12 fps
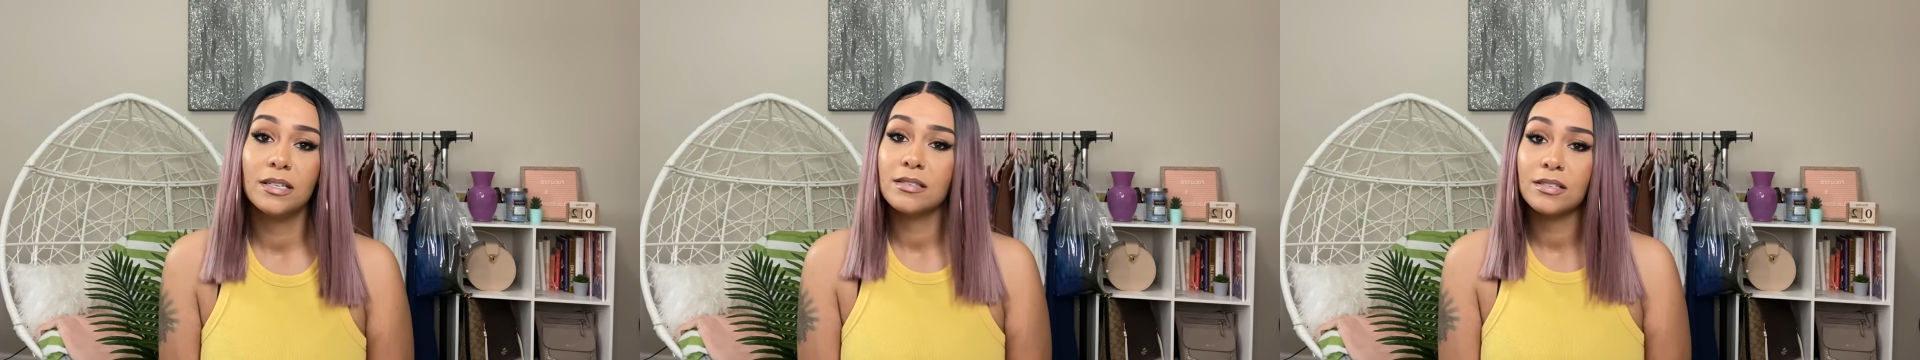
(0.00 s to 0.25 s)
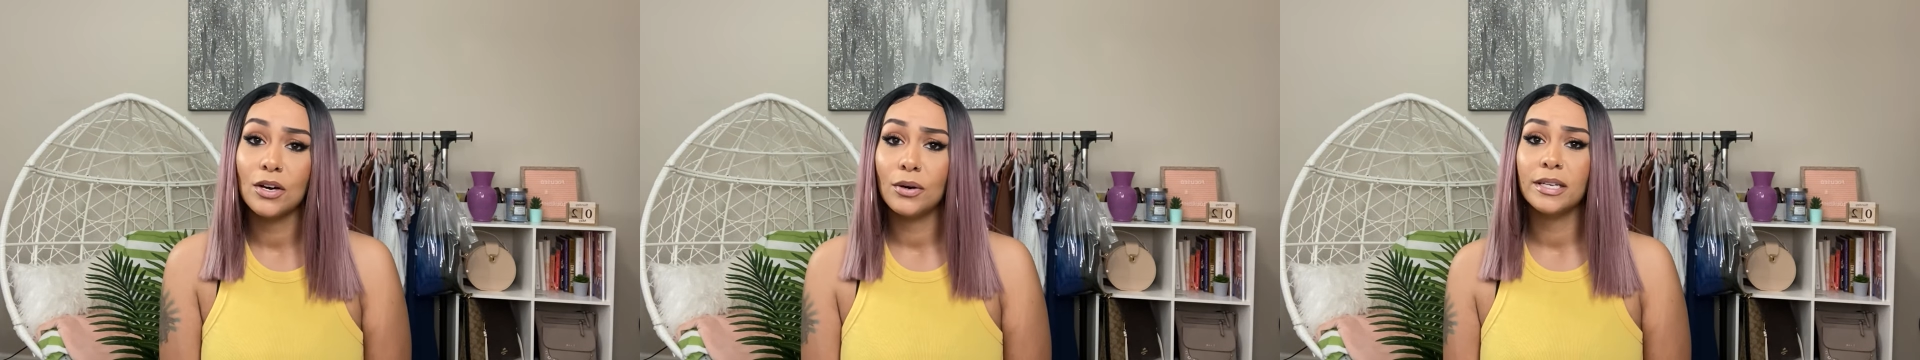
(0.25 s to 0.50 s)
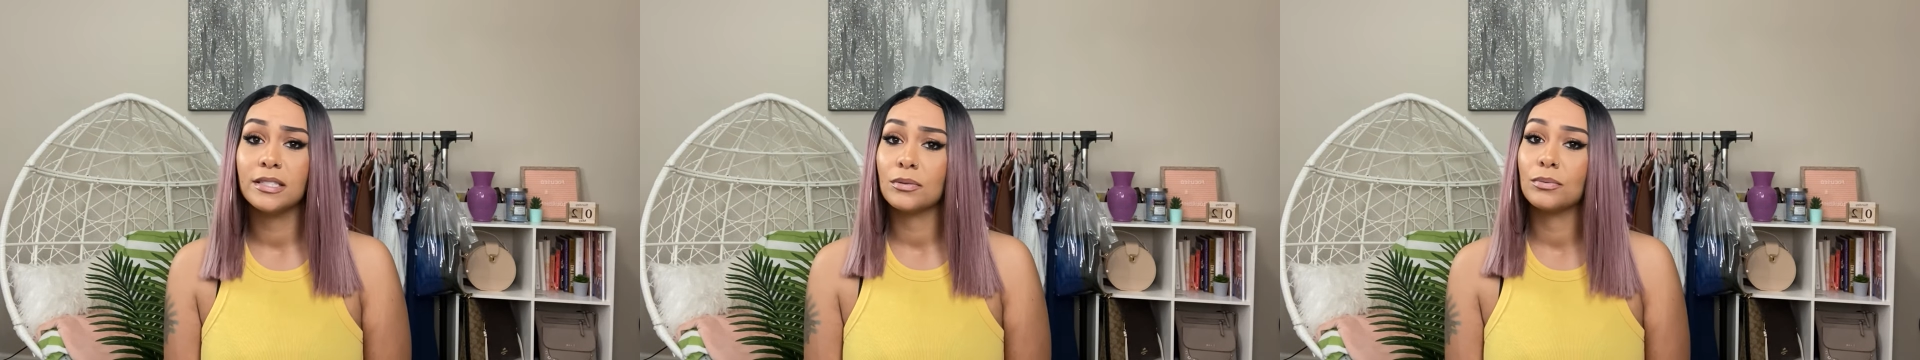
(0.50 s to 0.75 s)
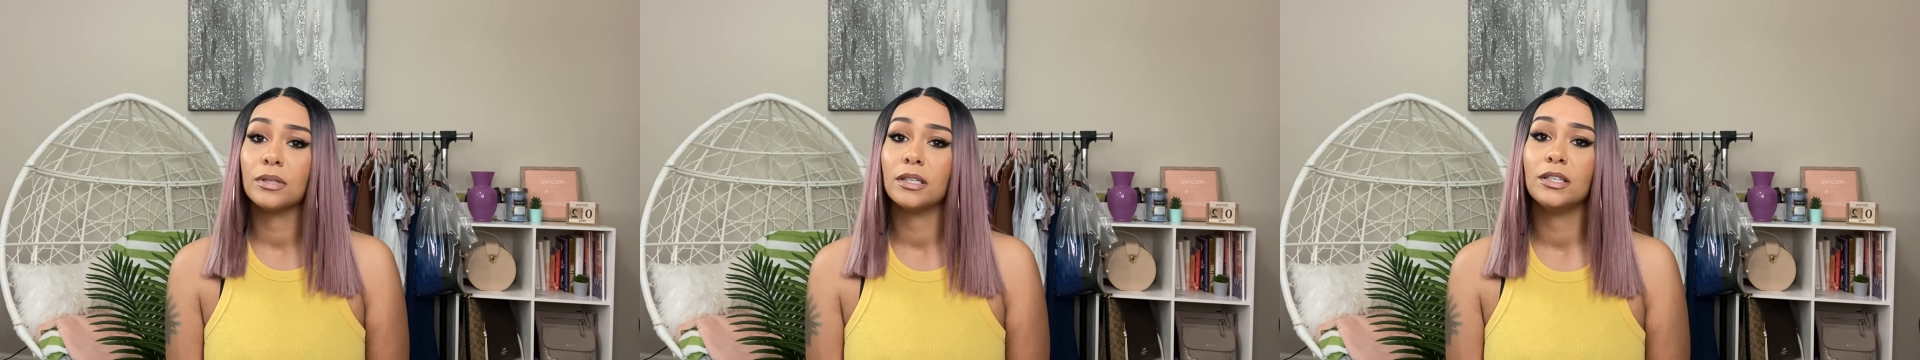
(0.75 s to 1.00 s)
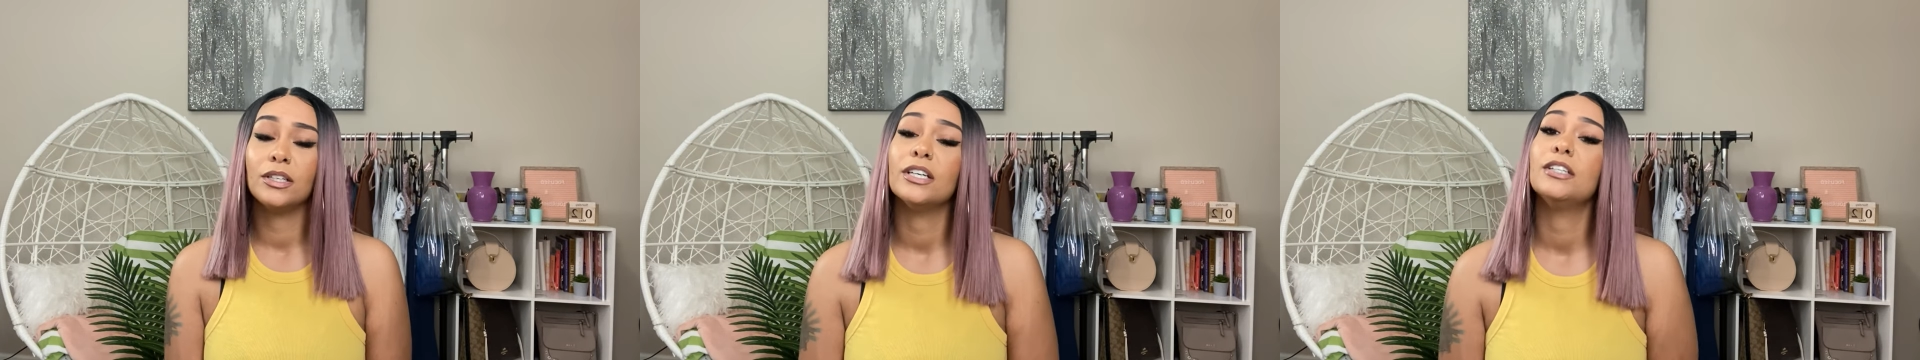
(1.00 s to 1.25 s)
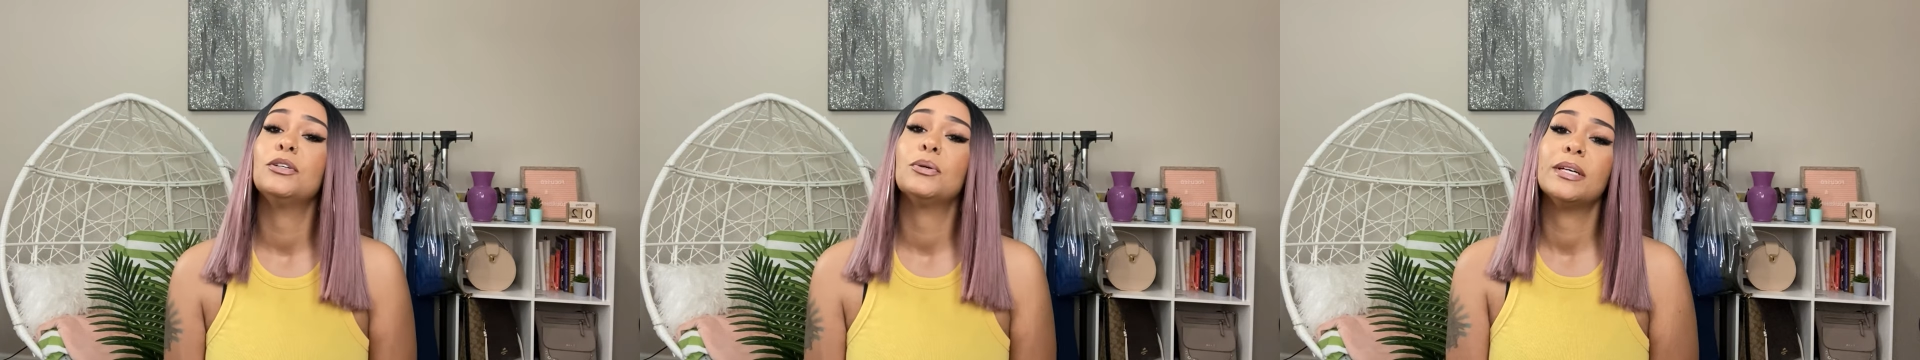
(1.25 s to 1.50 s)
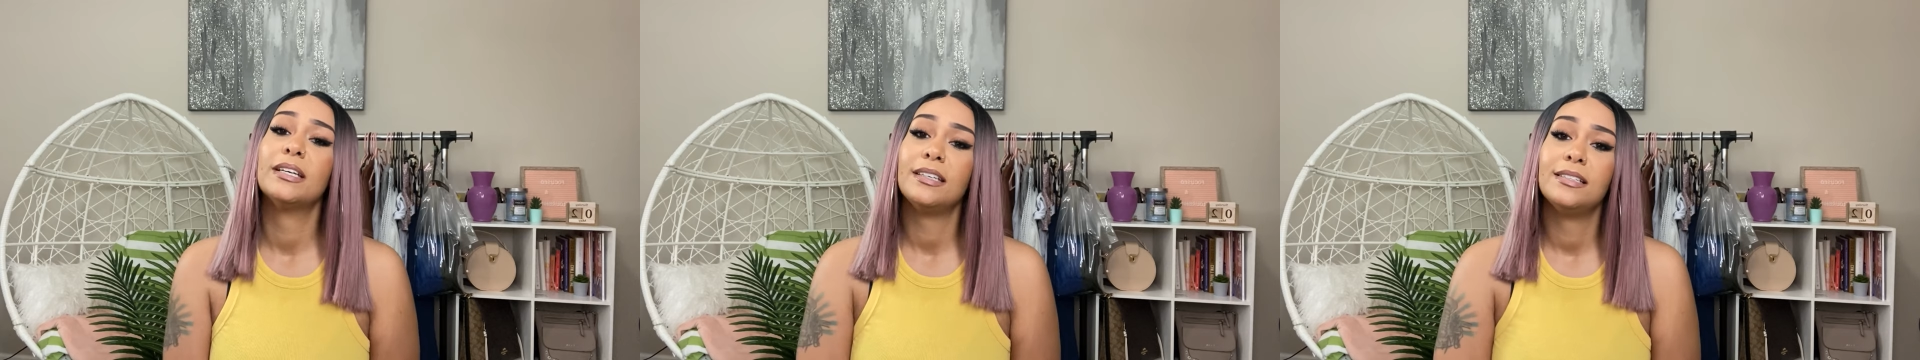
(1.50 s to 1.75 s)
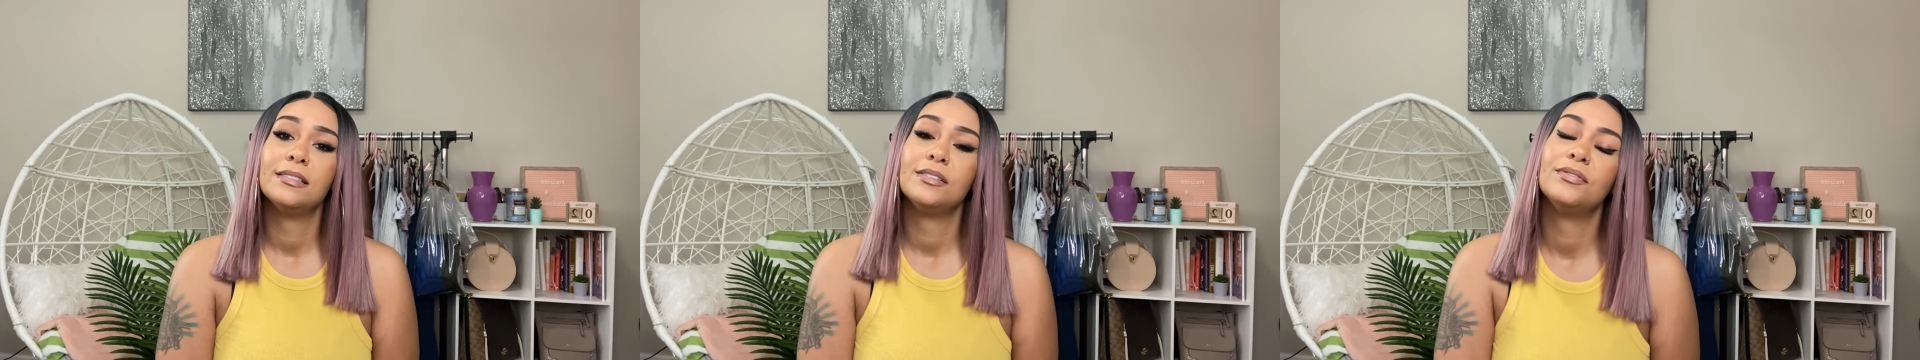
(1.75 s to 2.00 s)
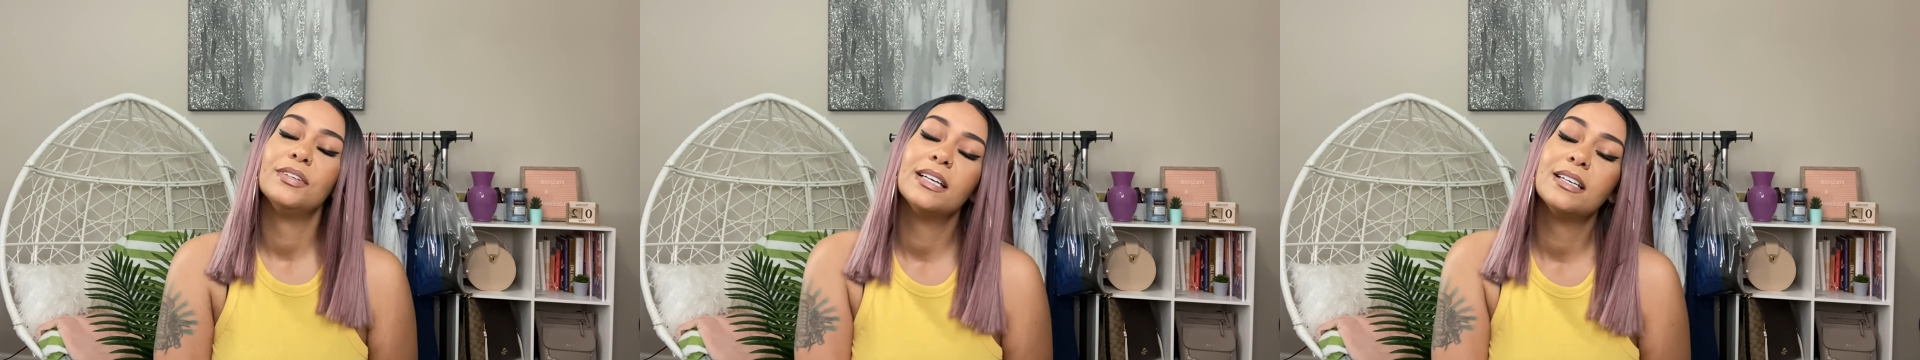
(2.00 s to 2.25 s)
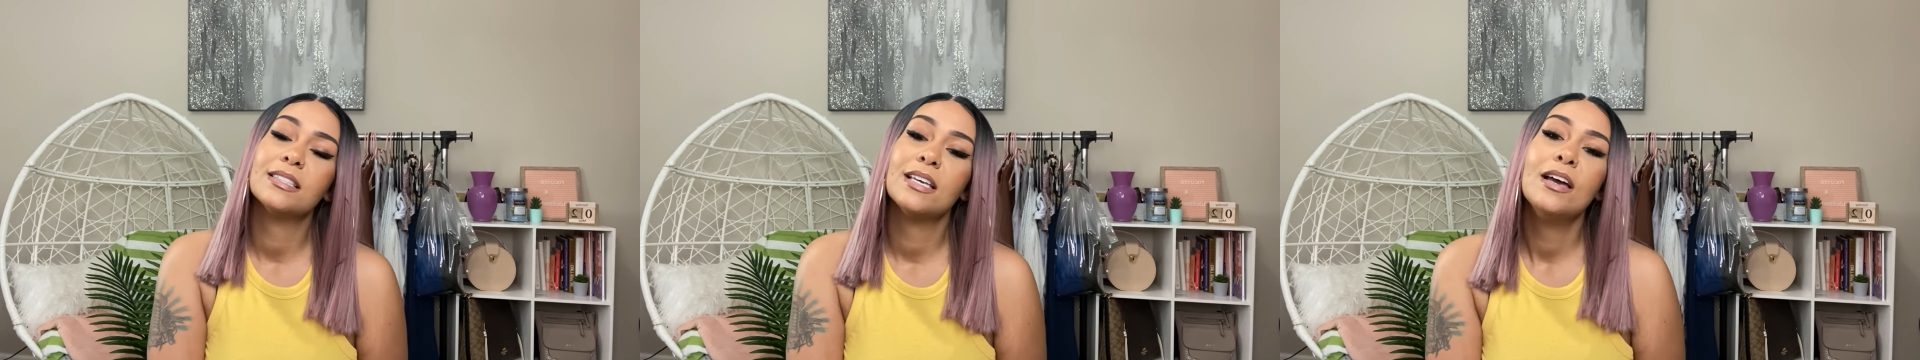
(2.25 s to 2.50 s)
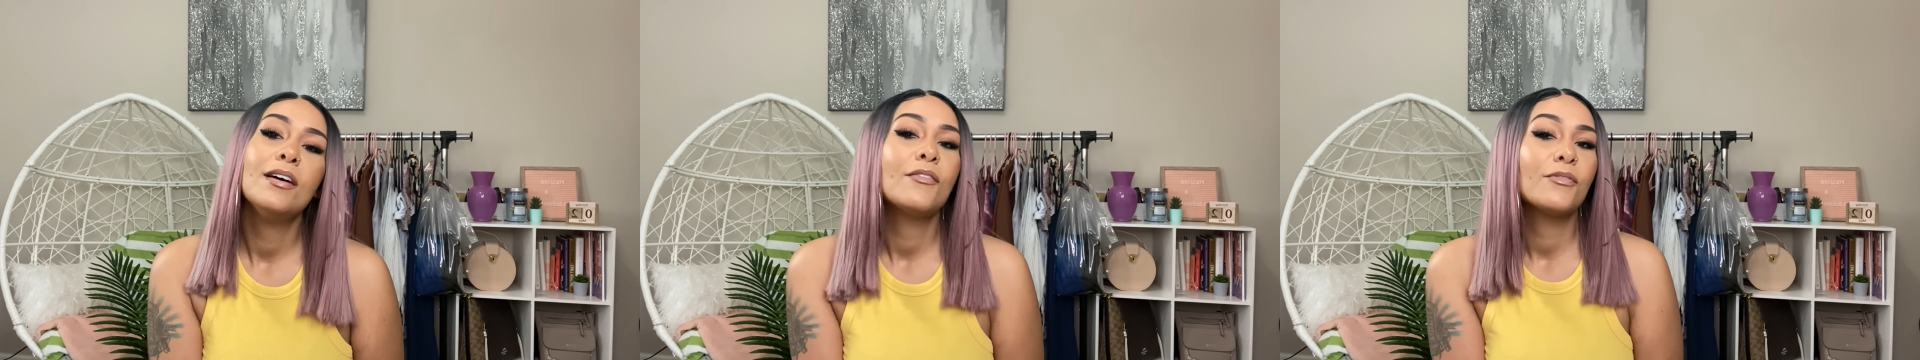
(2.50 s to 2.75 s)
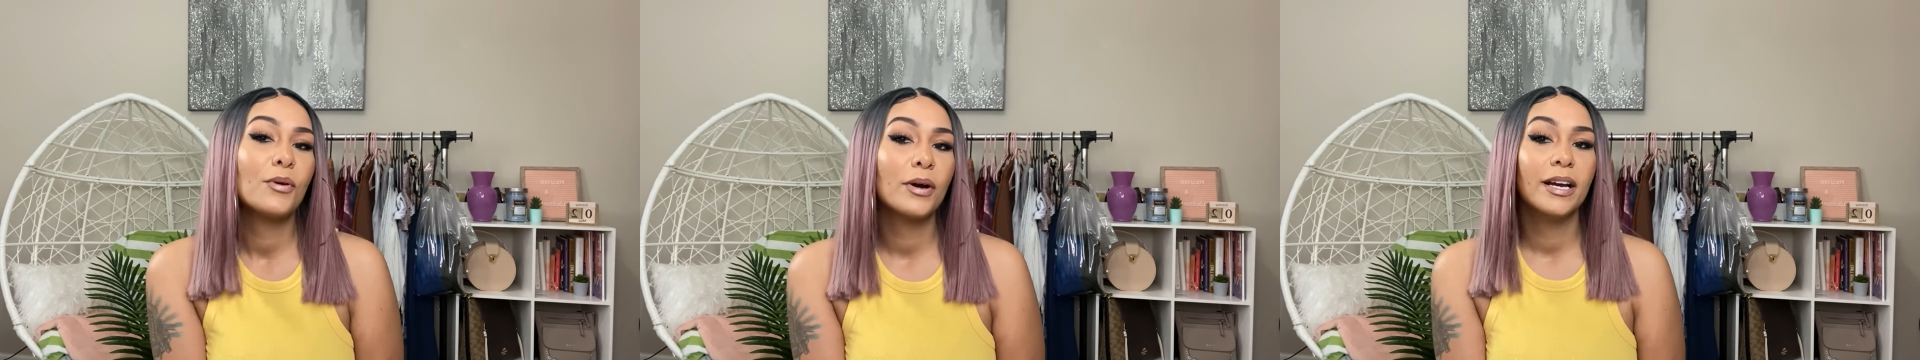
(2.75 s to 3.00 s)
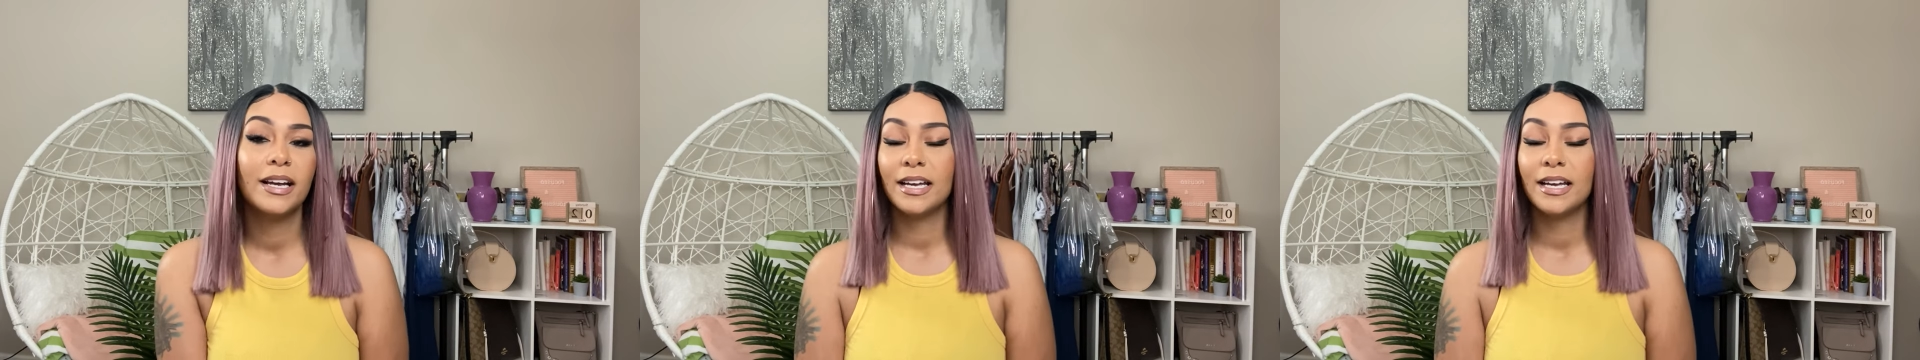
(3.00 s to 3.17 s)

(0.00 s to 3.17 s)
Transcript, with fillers: so it's a really good, quick, easy fix for it.